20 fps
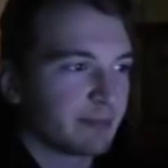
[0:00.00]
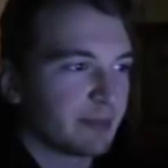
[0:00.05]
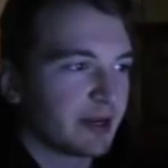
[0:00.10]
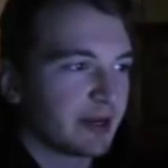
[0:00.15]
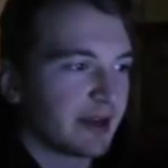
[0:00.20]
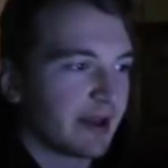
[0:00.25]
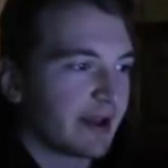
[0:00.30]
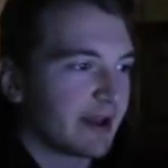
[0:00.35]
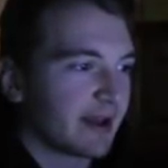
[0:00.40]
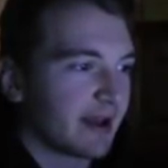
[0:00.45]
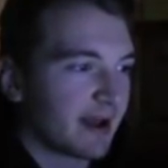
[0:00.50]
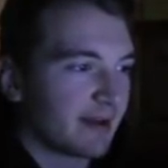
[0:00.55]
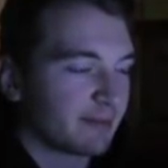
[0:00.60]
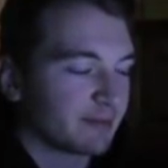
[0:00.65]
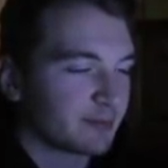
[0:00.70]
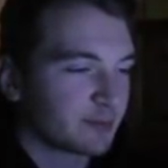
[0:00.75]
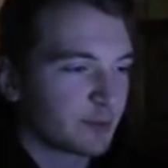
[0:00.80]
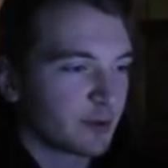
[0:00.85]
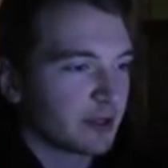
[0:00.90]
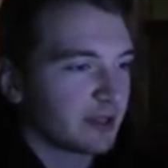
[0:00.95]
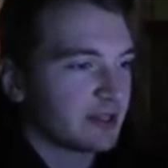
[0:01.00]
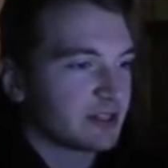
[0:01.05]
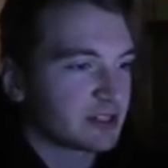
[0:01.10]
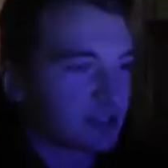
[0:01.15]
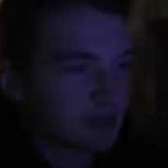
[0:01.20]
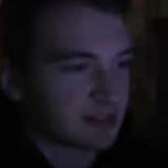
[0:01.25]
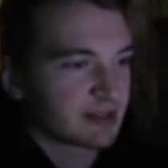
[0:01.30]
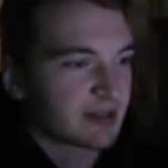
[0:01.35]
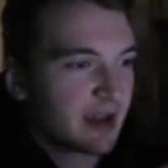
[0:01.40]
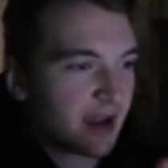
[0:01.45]
but I, am really
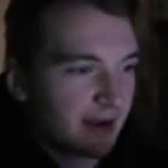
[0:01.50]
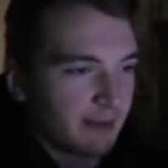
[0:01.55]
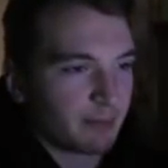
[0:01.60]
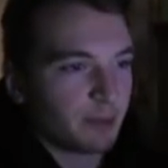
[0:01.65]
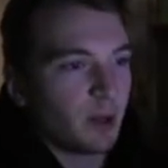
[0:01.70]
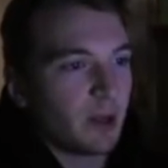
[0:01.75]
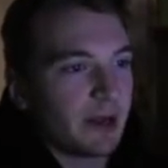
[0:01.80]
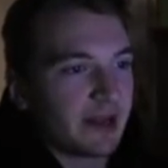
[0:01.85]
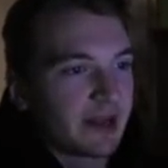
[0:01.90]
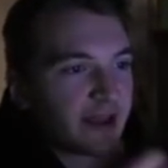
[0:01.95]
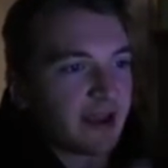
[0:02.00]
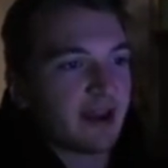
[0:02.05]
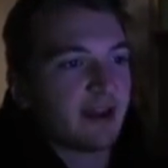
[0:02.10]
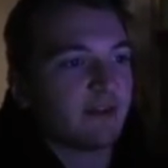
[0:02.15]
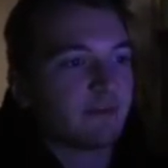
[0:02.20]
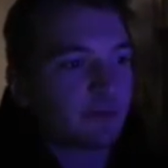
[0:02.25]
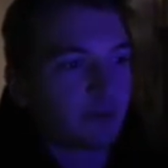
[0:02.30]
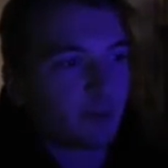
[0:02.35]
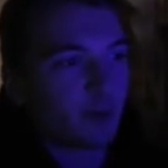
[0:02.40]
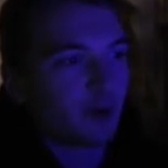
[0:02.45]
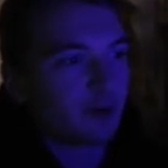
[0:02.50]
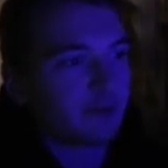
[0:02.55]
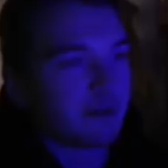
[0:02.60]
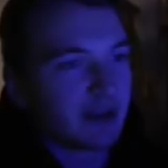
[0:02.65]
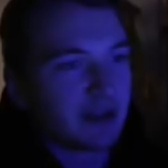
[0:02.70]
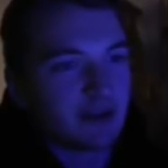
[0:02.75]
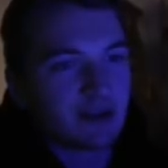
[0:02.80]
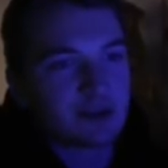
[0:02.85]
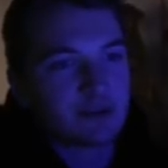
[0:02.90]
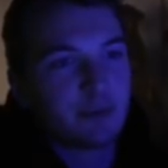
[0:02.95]
just kind of planning ahead for more
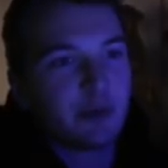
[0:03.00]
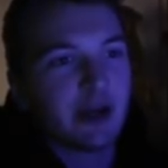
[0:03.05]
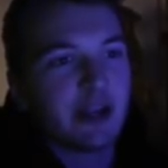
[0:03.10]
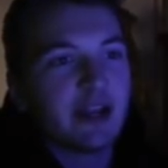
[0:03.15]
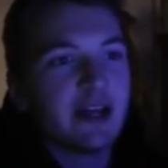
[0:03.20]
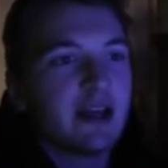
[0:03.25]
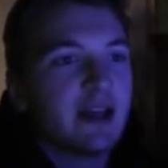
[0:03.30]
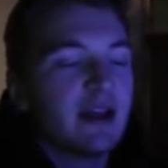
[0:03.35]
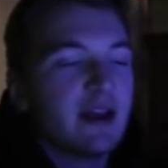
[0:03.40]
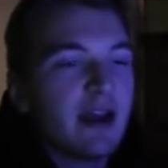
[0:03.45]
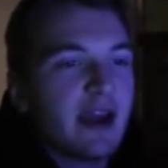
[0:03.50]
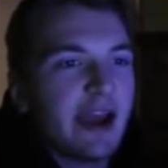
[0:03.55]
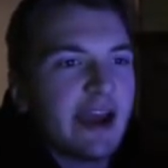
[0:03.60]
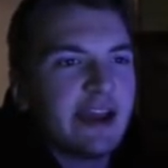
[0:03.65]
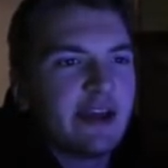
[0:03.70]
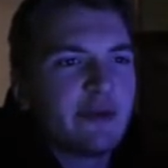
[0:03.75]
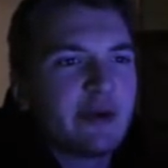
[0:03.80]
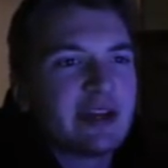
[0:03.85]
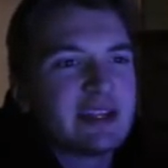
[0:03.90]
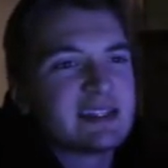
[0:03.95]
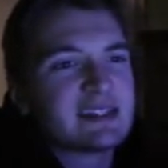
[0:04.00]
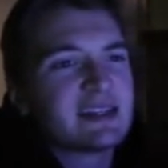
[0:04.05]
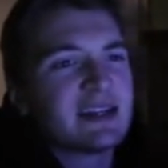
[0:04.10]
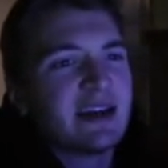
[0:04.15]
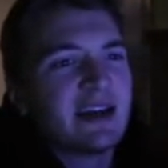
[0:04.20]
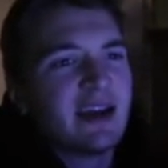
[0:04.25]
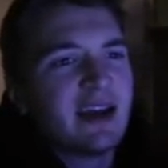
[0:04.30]
videos. But anyways,